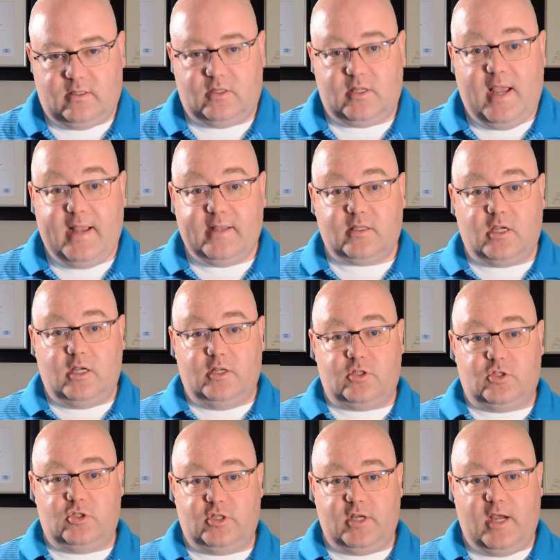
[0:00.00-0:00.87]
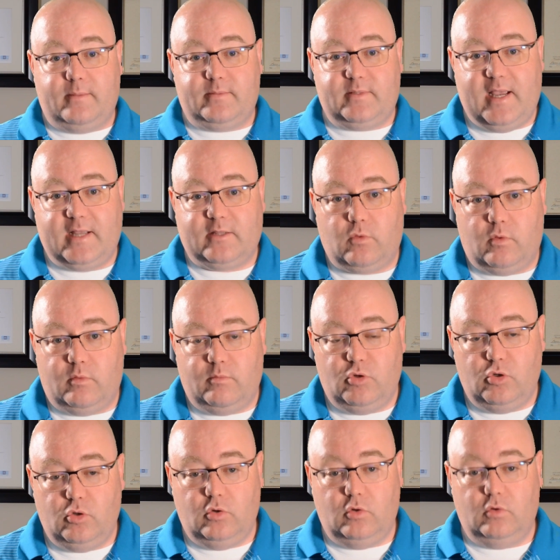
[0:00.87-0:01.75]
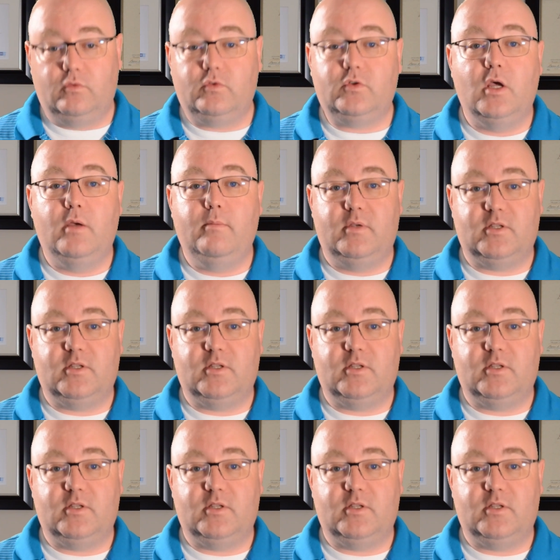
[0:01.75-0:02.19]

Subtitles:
the Tax Cuts and Jobs Act removed